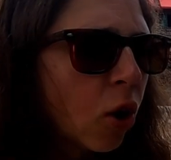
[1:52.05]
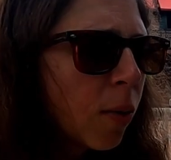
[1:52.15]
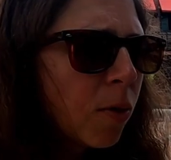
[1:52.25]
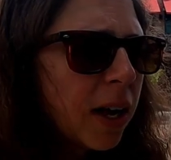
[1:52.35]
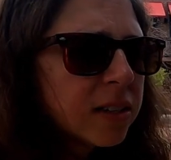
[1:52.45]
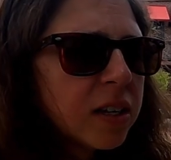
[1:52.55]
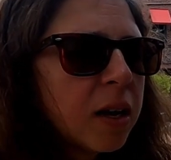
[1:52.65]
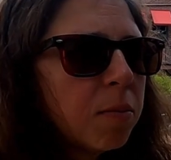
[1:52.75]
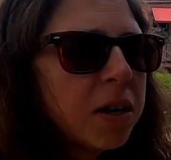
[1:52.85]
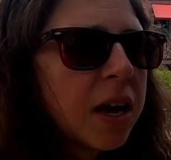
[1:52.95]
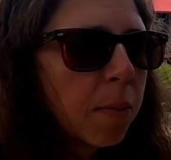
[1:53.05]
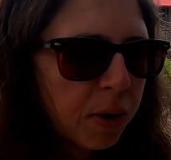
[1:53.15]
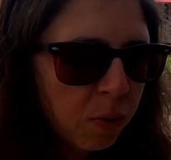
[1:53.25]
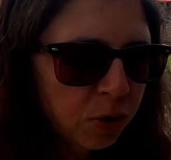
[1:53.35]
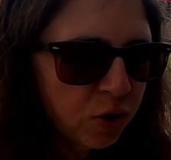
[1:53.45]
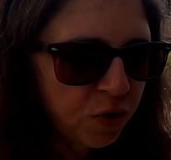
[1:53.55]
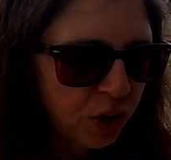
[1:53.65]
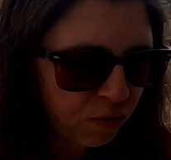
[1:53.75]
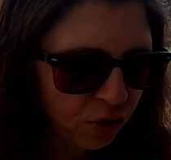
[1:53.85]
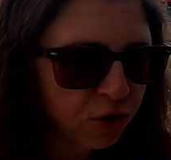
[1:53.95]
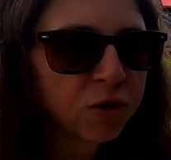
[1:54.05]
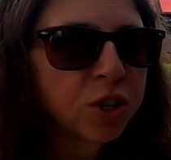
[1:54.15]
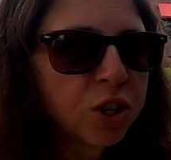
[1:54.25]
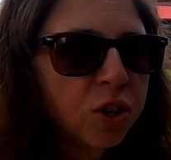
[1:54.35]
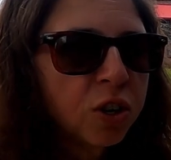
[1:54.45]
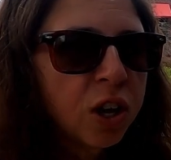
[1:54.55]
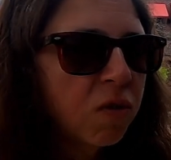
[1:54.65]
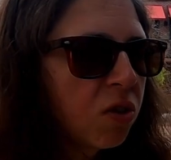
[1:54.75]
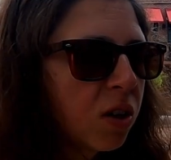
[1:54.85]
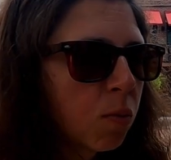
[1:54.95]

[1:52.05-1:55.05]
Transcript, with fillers: Caramel hasn't hit me yet, but I wonder if you get further into the cookie if you